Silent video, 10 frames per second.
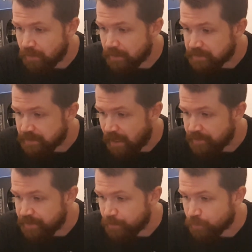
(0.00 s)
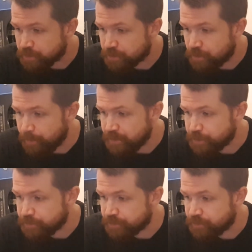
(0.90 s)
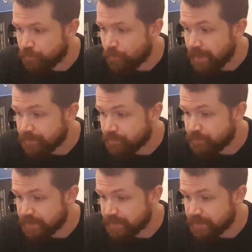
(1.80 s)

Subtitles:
Dane was commissioned to write the